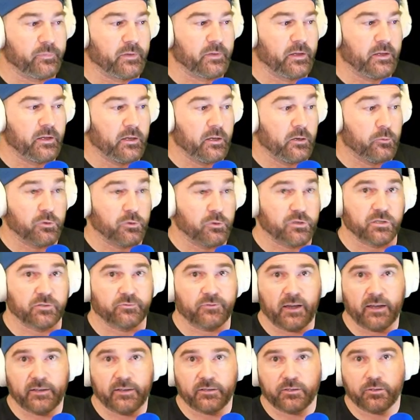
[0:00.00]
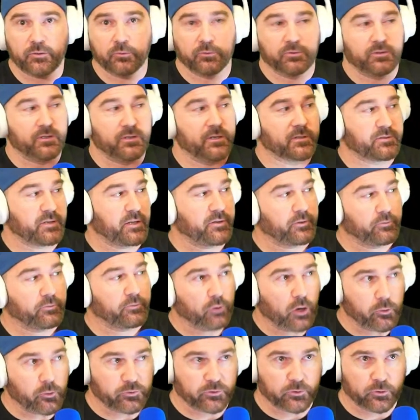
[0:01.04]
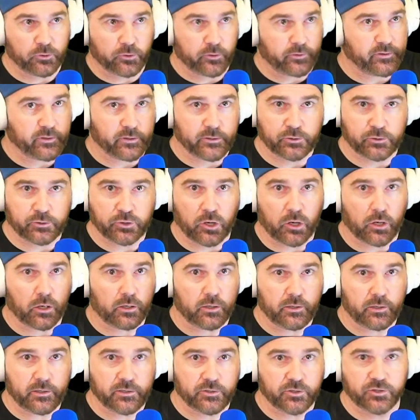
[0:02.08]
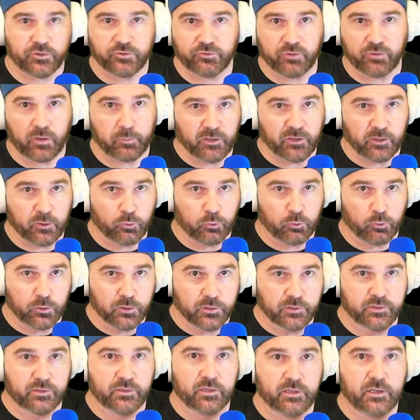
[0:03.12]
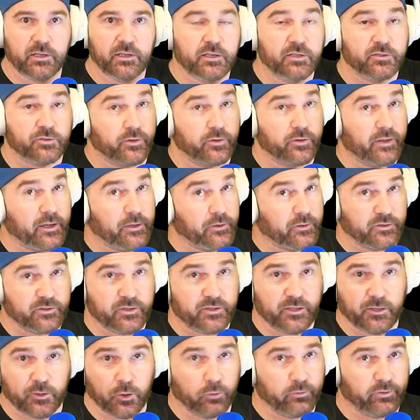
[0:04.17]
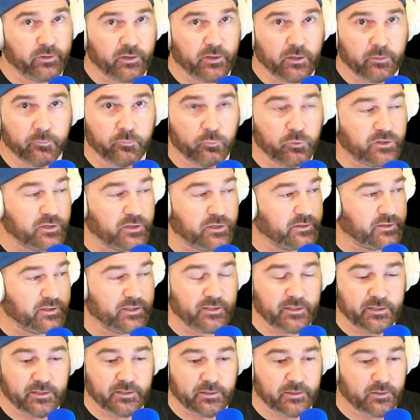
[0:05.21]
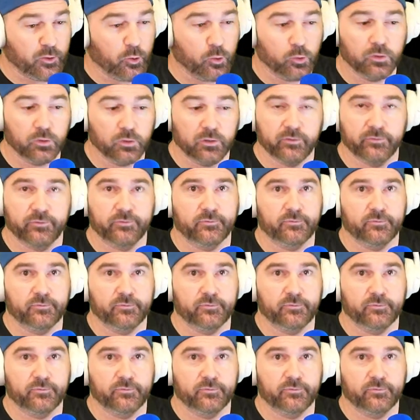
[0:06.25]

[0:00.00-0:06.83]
Which is fine too. There's nothing wrong with learning the guitar and just strumming chords so that you can sing over them, which is the goal of